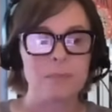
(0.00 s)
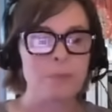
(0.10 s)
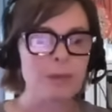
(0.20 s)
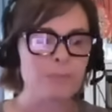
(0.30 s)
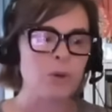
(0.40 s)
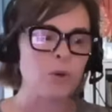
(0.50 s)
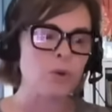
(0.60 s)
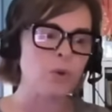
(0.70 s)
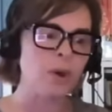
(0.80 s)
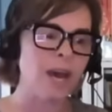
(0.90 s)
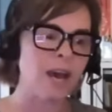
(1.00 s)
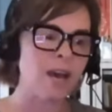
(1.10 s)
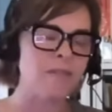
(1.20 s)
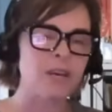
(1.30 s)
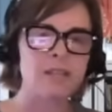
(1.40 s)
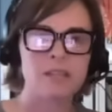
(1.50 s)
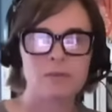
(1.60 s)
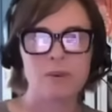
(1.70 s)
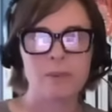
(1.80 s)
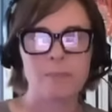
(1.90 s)
people who have a
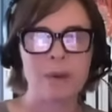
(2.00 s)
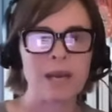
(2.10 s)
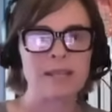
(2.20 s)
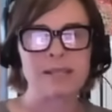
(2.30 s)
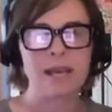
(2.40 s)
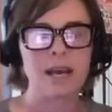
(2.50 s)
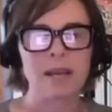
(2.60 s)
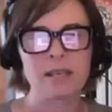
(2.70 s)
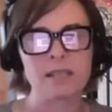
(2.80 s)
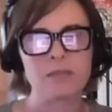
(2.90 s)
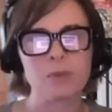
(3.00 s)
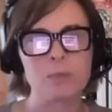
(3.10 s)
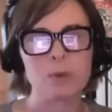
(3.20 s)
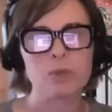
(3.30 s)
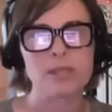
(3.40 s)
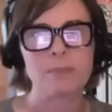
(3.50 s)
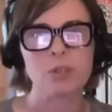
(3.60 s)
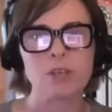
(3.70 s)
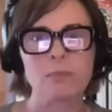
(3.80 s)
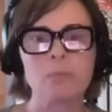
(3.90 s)
different mind's eye a different perception